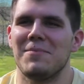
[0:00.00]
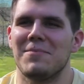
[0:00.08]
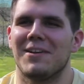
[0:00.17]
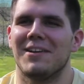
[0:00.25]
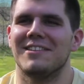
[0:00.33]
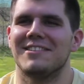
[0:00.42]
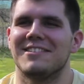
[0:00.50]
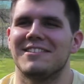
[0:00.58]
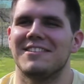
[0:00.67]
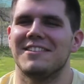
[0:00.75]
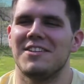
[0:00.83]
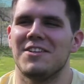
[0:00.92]

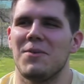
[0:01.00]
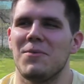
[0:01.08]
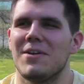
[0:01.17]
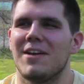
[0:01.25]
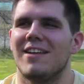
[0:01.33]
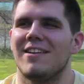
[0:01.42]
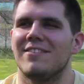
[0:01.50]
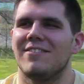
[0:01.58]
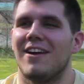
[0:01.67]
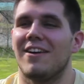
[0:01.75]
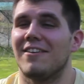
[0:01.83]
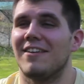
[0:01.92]
because, you know, we kind of
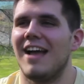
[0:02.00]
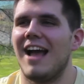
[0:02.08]
are.